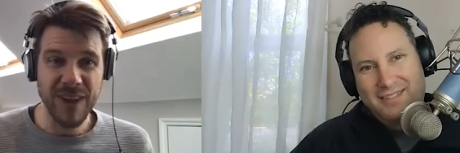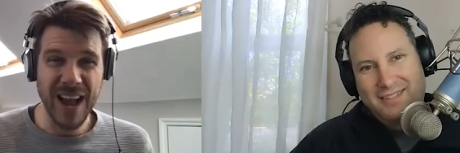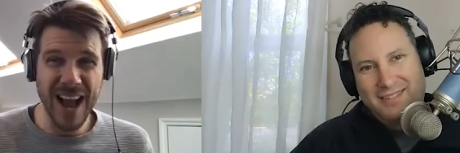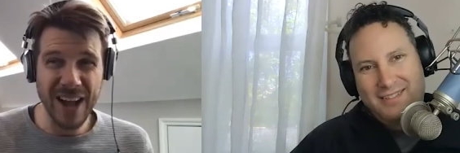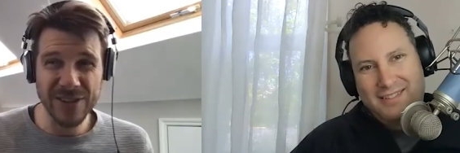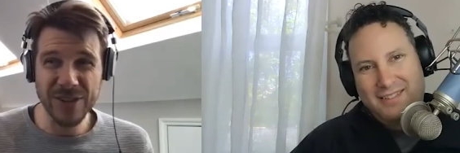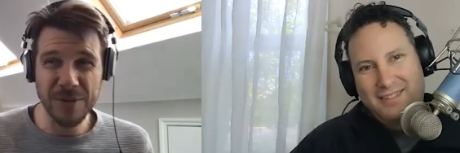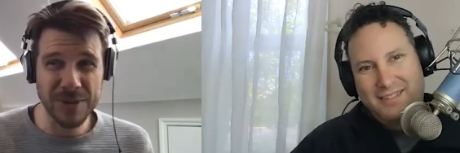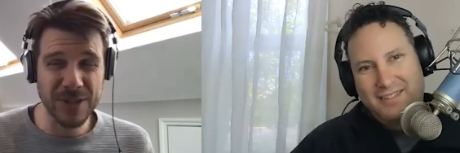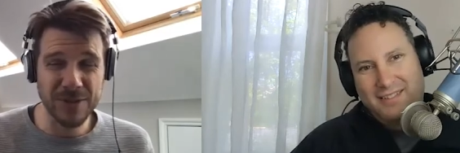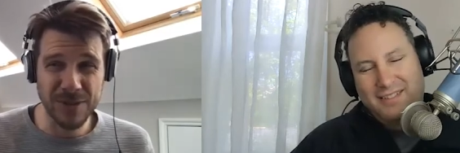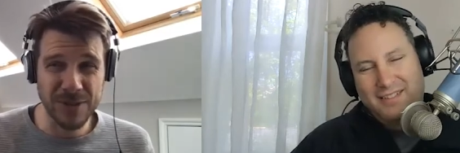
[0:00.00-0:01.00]
Speaker 1: Alzheimer's
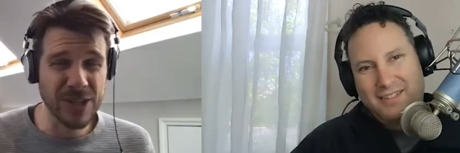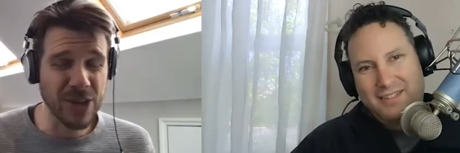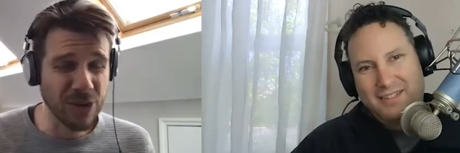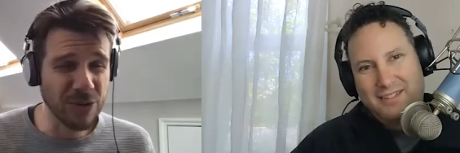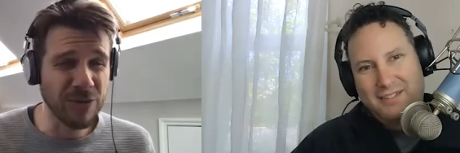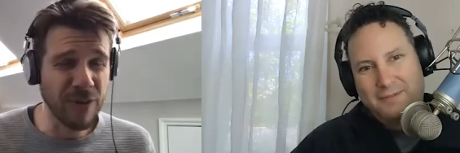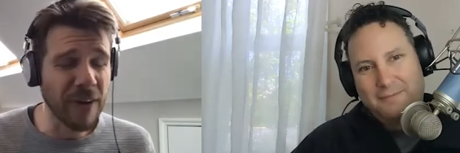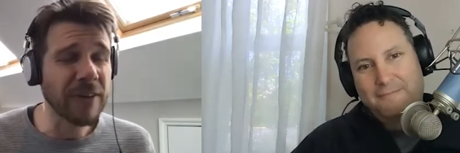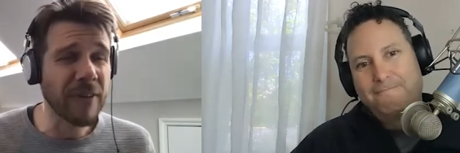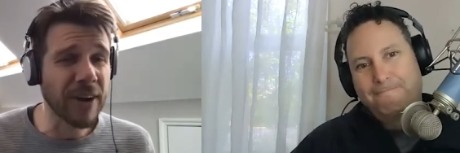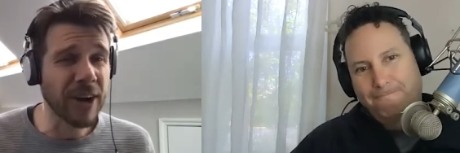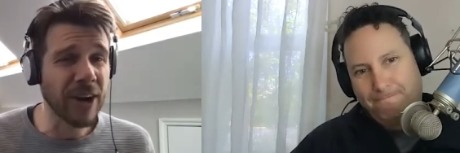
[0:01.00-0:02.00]
is still very,
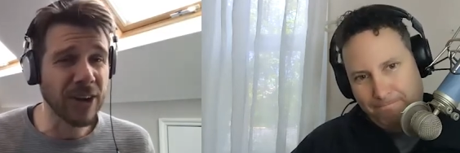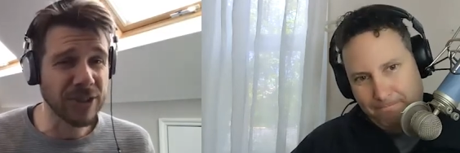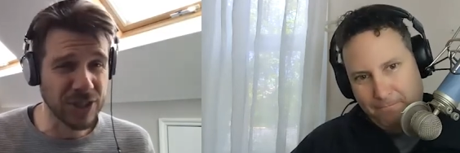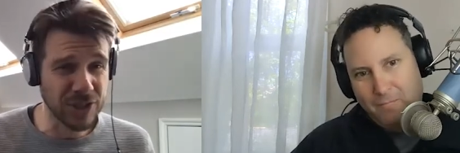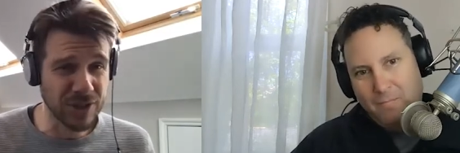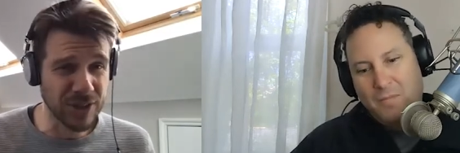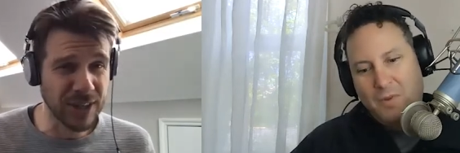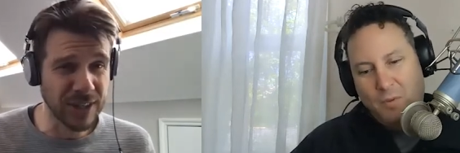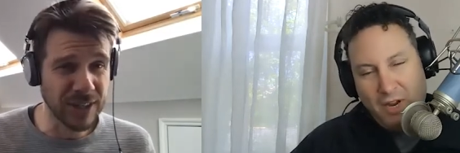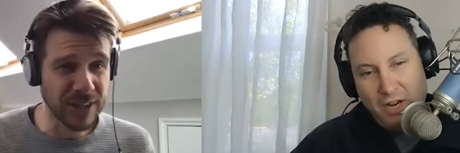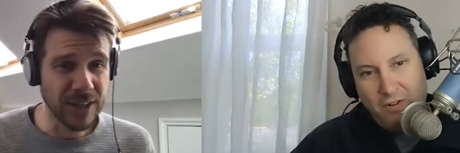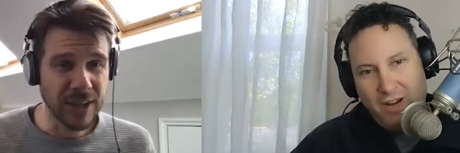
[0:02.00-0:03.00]
very hard to treat.
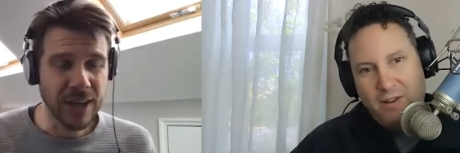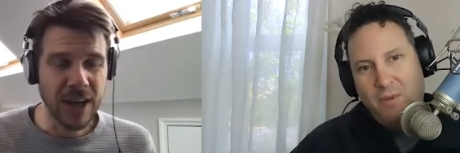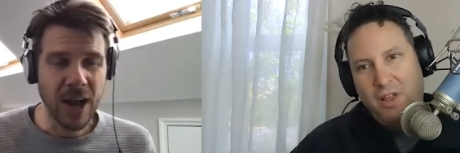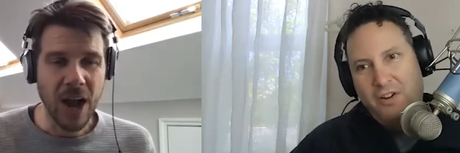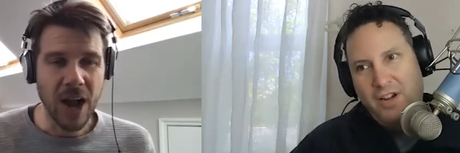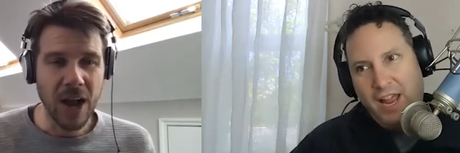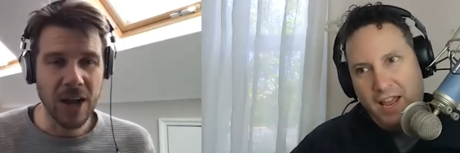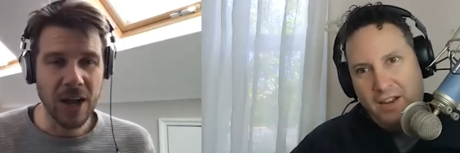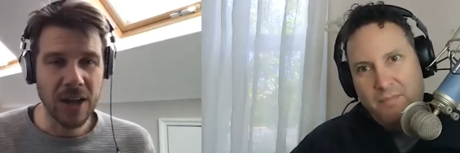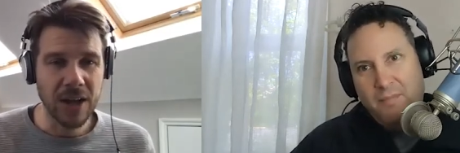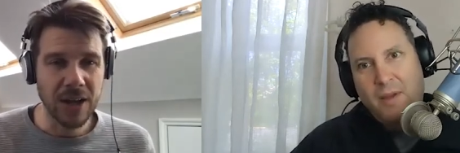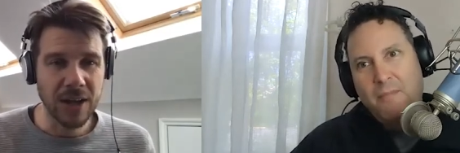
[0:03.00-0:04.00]
Speaker 2: My grandmother had
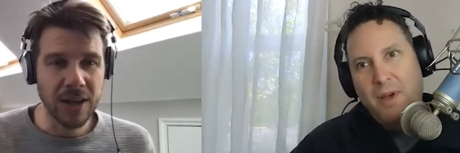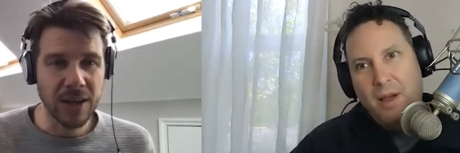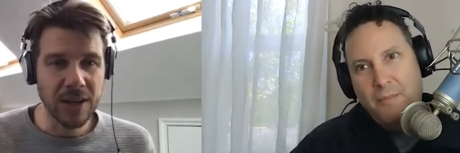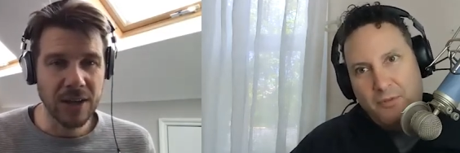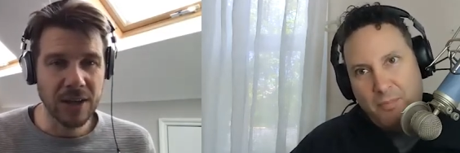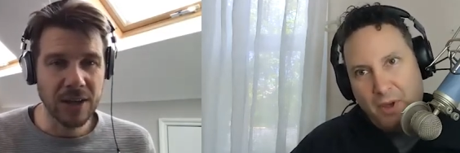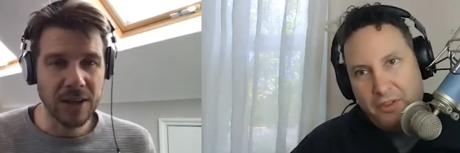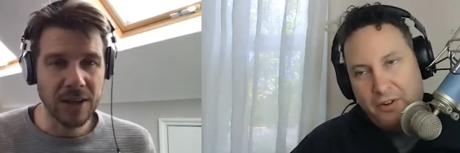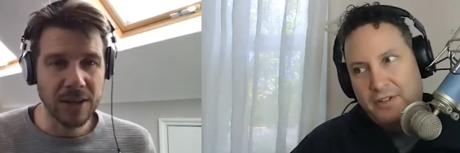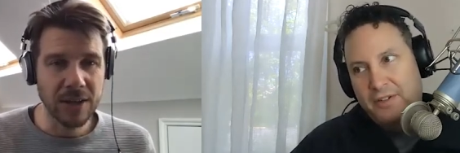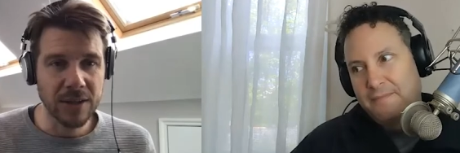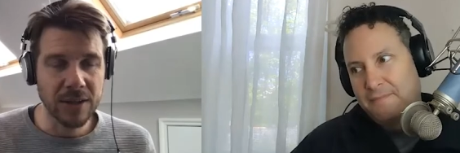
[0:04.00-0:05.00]
it, my mom's
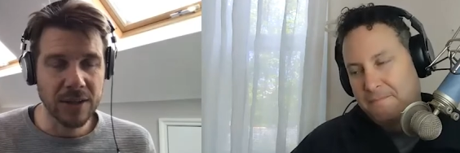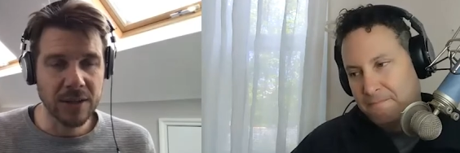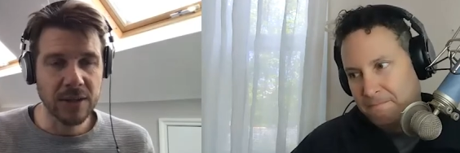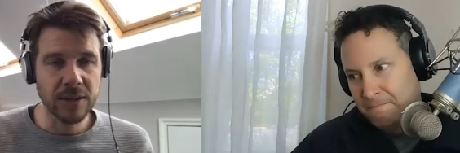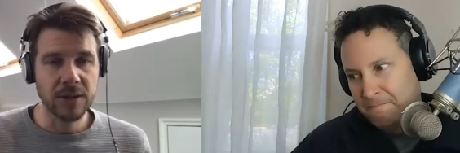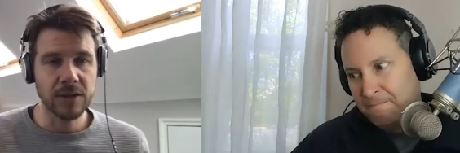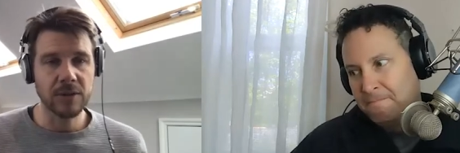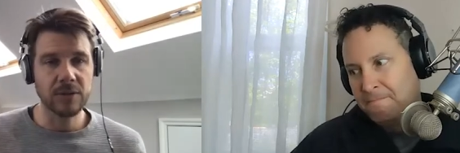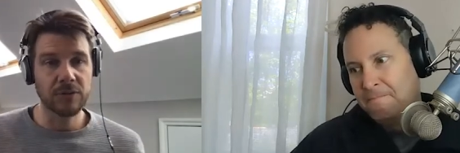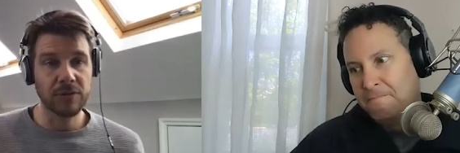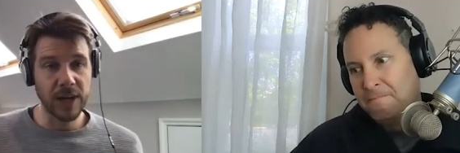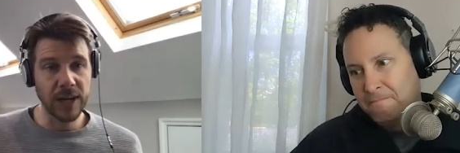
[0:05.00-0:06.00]
mother.
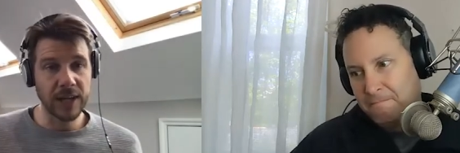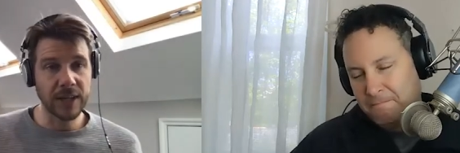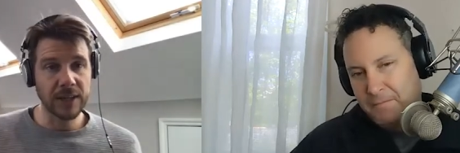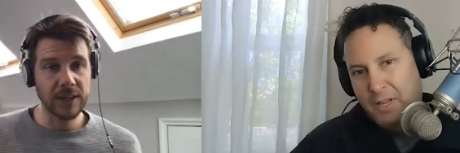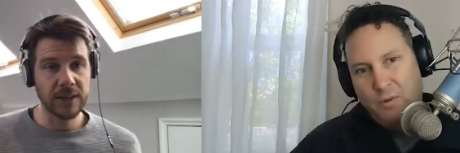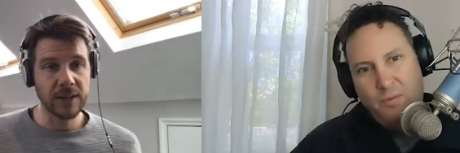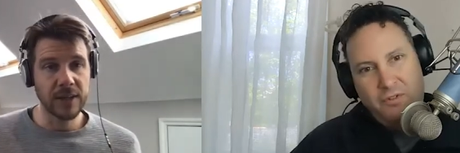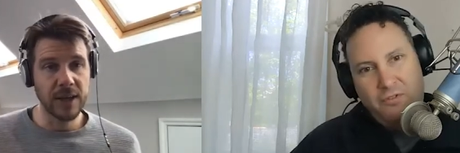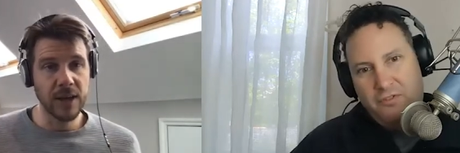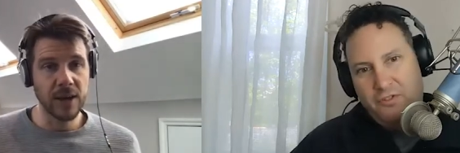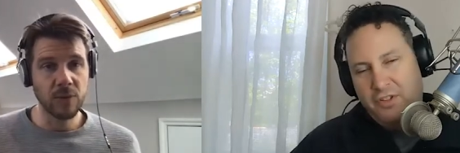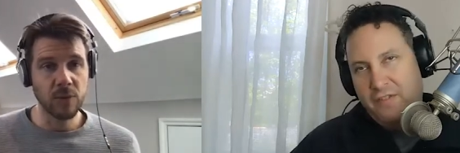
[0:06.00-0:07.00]
Speaker 1: Really?
Speaker 2: It
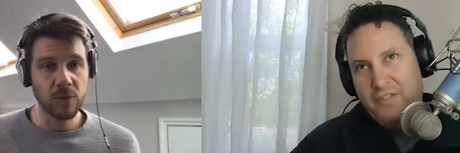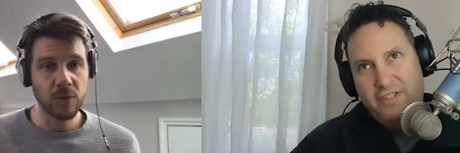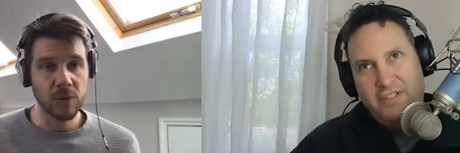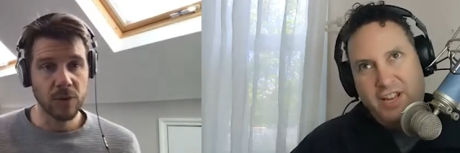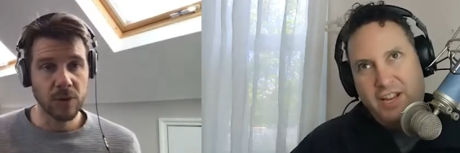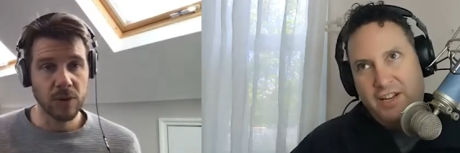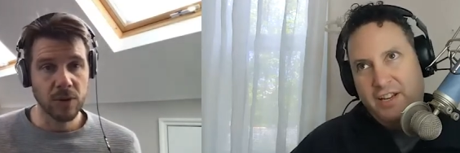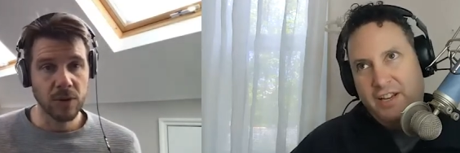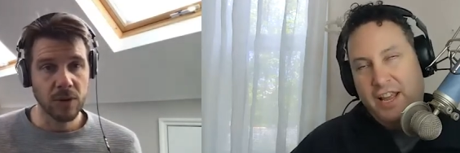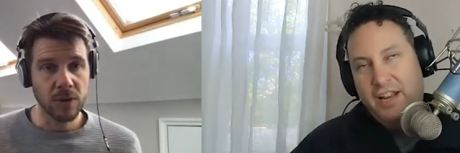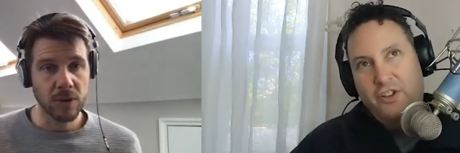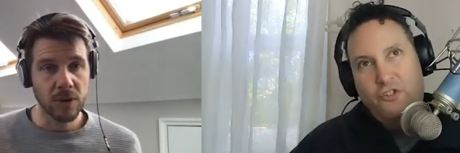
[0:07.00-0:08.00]
was devastating.
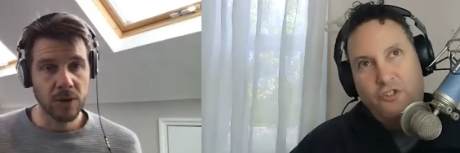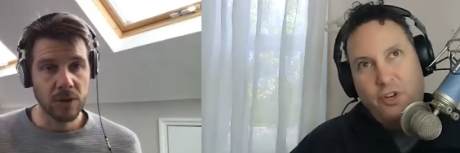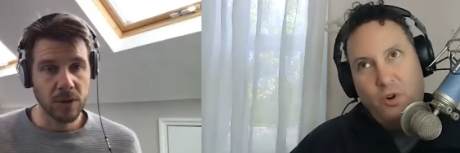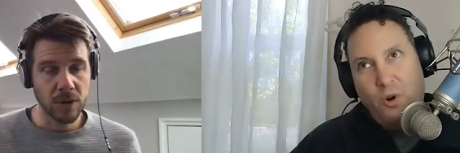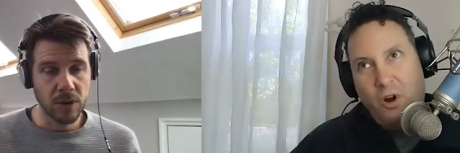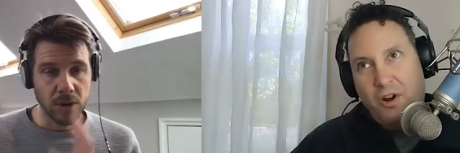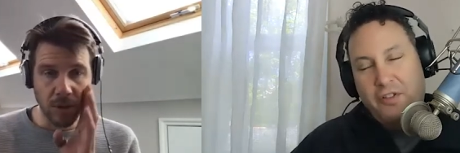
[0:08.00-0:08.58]
And it's so hard